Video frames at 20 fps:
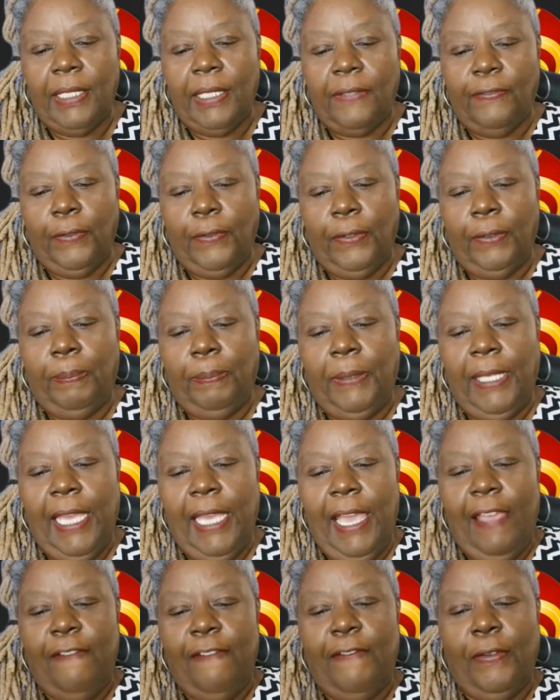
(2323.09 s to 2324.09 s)

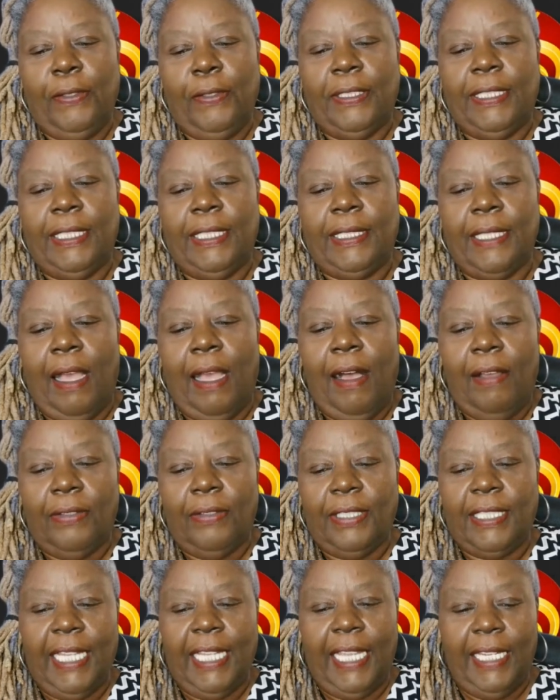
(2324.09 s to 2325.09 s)
PA versus
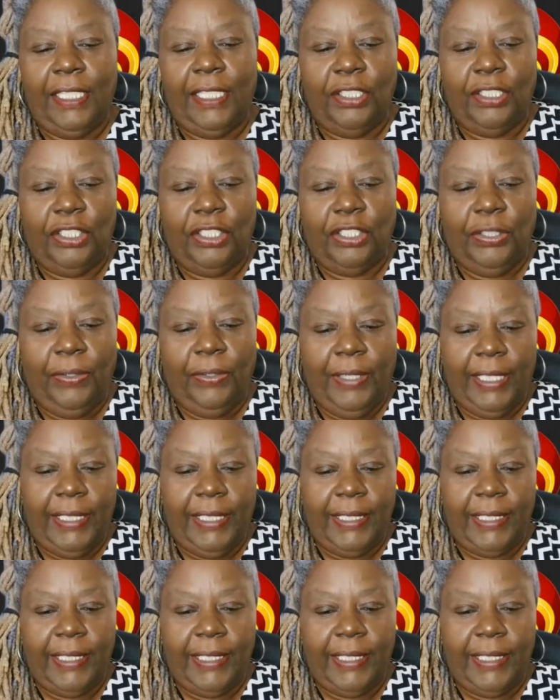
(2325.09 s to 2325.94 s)
Allstate Insurance.